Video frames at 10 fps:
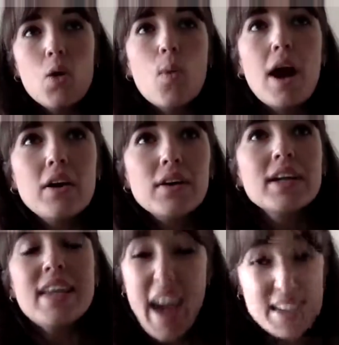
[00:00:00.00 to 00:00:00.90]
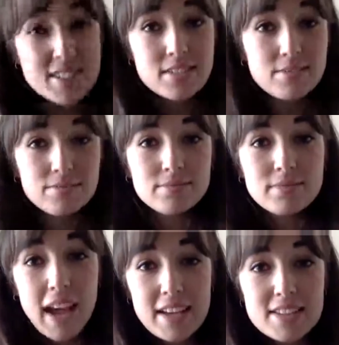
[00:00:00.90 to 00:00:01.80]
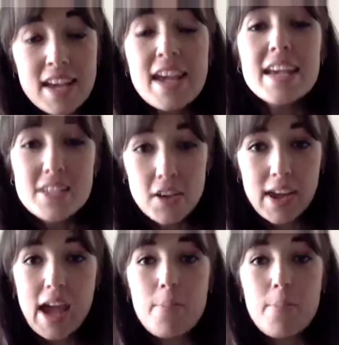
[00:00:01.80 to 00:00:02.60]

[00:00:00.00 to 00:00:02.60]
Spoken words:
Well, yes, it is okay,